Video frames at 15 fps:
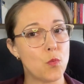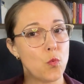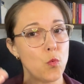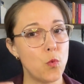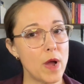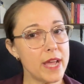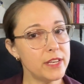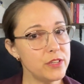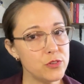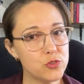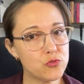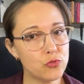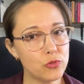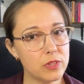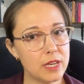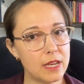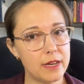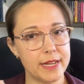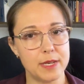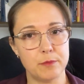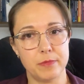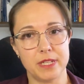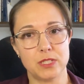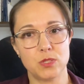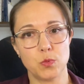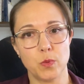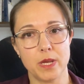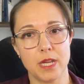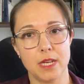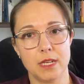Where do you draw the line
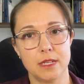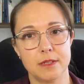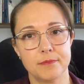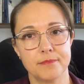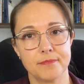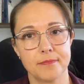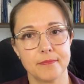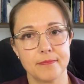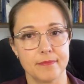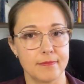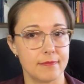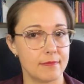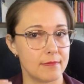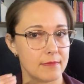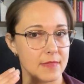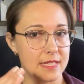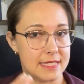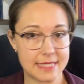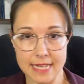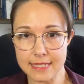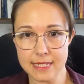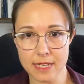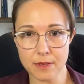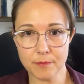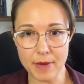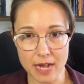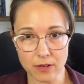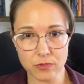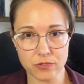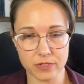between setting
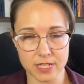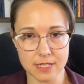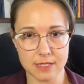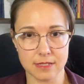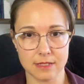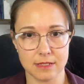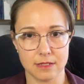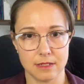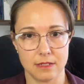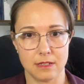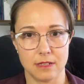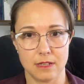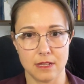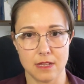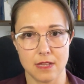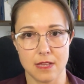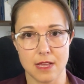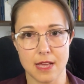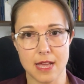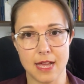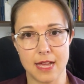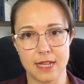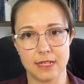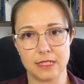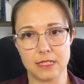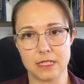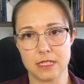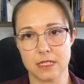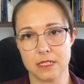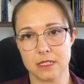boundaries
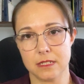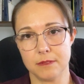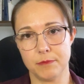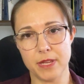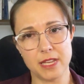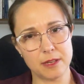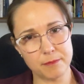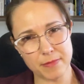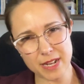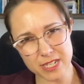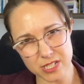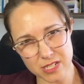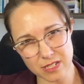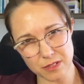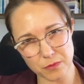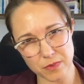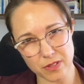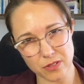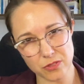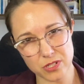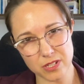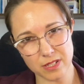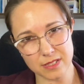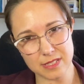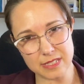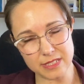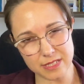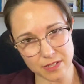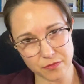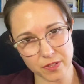and being compassionate with your child's
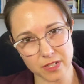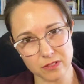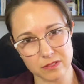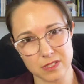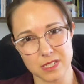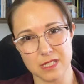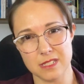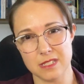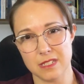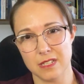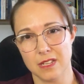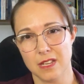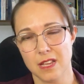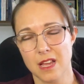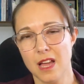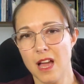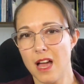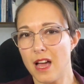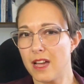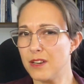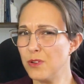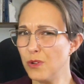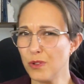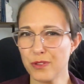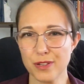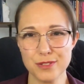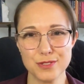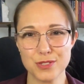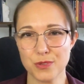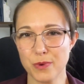difficulties? And all
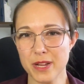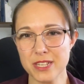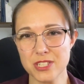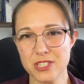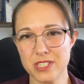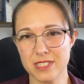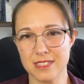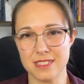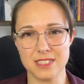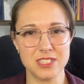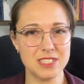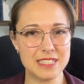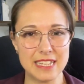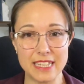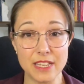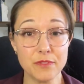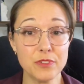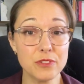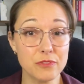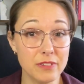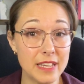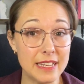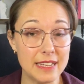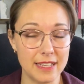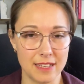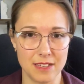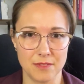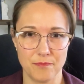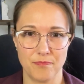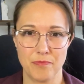those questions just leave you
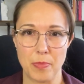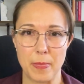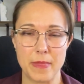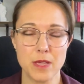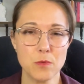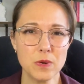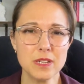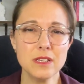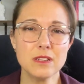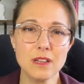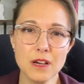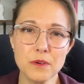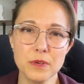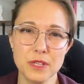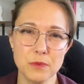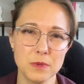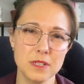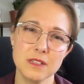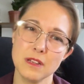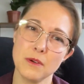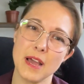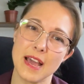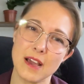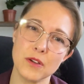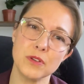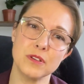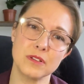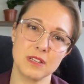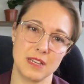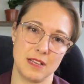reeling. You want to know how
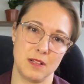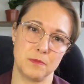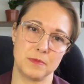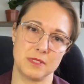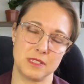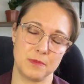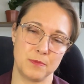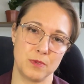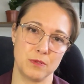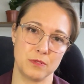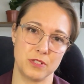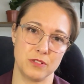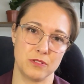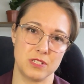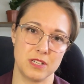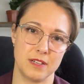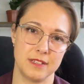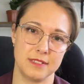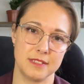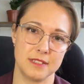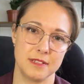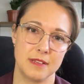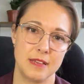you can help and support your child.